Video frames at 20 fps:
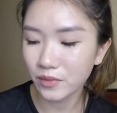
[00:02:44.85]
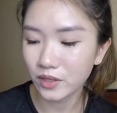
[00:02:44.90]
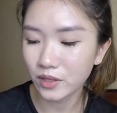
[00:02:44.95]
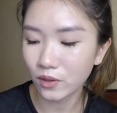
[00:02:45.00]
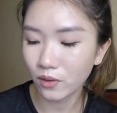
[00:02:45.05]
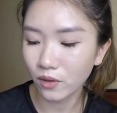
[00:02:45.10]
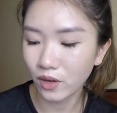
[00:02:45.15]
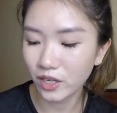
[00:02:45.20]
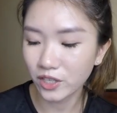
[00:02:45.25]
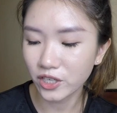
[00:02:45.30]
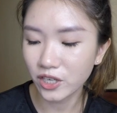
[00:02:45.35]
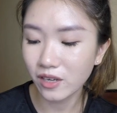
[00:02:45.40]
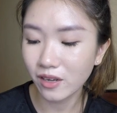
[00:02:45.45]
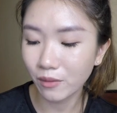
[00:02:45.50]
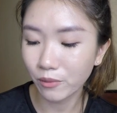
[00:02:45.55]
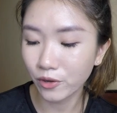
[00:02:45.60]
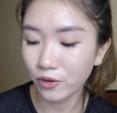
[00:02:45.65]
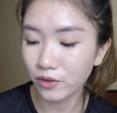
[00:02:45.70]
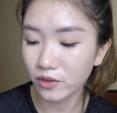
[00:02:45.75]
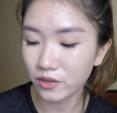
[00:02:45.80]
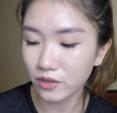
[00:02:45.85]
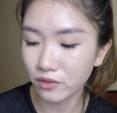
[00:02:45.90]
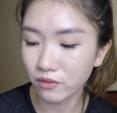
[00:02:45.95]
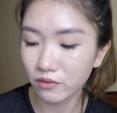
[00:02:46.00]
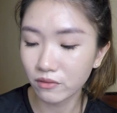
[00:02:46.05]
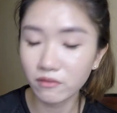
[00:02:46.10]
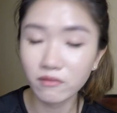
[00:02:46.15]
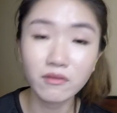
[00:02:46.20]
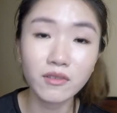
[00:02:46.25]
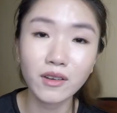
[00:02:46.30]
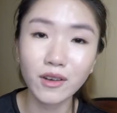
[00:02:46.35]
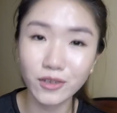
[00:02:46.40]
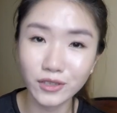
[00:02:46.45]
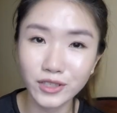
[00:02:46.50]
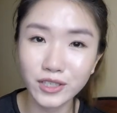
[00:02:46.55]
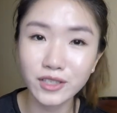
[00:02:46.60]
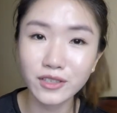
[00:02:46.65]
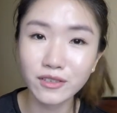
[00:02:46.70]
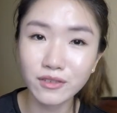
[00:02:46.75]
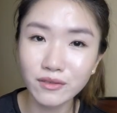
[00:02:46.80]
So actually I'm going to
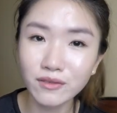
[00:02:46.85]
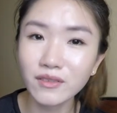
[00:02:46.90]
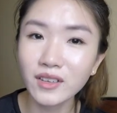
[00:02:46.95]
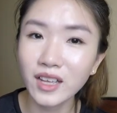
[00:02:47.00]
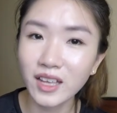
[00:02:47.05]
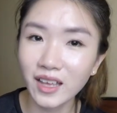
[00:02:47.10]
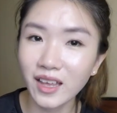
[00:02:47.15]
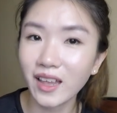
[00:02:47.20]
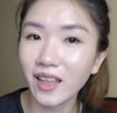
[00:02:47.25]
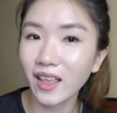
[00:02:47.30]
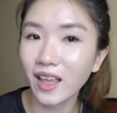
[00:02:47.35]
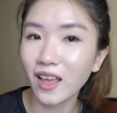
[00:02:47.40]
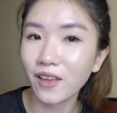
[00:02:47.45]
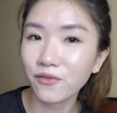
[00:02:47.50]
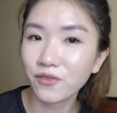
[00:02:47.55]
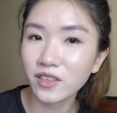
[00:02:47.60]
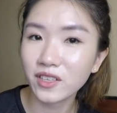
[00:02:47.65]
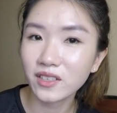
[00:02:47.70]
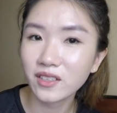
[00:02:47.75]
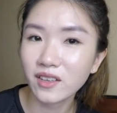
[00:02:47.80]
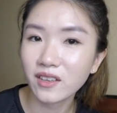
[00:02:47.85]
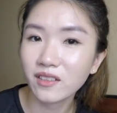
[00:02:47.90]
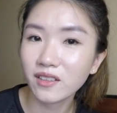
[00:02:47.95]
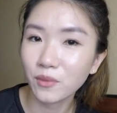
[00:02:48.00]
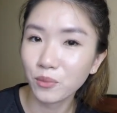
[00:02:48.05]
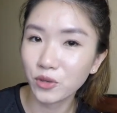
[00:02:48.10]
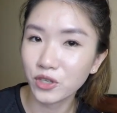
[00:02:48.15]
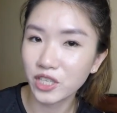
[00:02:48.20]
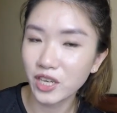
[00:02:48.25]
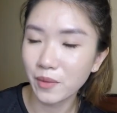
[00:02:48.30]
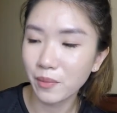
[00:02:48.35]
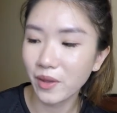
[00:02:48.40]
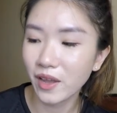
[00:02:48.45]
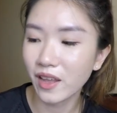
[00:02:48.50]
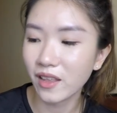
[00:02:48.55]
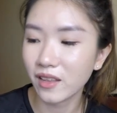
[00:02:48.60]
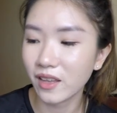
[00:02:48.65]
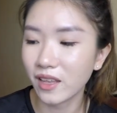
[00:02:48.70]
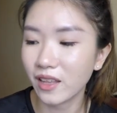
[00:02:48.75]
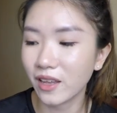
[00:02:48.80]
continue and have this in the project
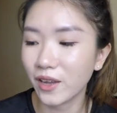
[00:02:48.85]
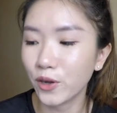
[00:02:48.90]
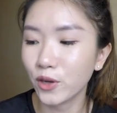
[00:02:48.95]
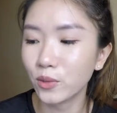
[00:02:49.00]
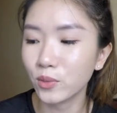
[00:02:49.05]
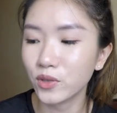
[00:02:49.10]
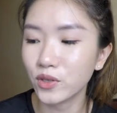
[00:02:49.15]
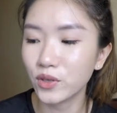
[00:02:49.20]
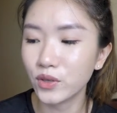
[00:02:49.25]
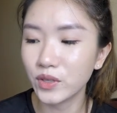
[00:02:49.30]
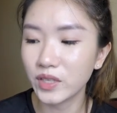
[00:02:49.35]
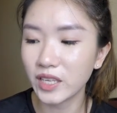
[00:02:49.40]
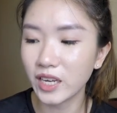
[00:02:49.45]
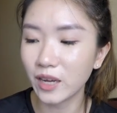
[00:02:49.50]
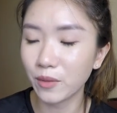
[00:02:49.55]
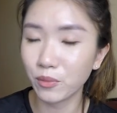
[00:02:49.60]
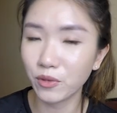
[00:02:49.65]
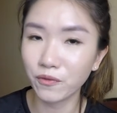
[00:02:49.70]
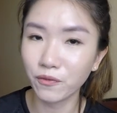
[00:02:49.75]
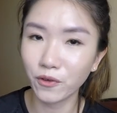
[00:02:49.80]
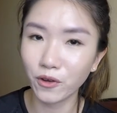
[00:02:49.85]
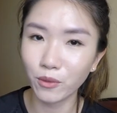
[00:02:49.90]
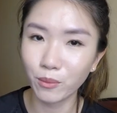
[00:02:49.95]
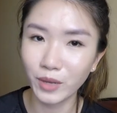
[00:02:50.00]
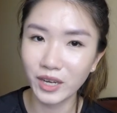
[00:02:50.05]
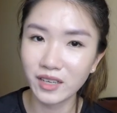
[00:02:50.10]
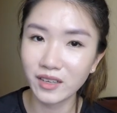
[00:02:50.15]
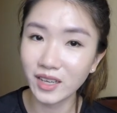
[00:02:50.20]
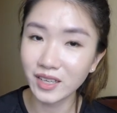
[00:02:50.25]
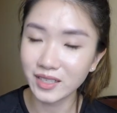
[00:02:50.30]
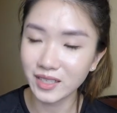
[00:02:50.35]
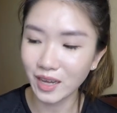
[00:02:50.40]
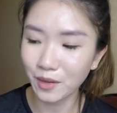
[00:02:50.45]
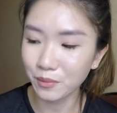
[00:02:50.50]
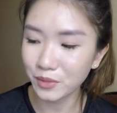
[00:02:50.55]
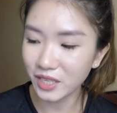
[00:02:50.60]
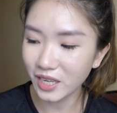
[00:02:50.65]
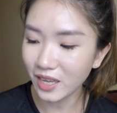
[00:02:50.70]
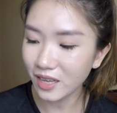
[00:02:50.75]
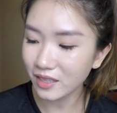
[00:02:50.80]
pen, and I hope to use it up before my next
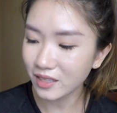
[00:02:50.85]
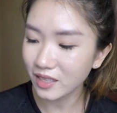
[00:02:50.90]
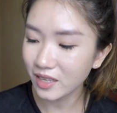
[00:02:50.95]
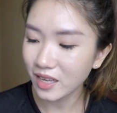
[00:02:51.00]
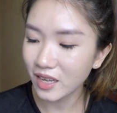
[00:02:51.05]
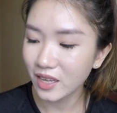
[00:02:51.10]
update.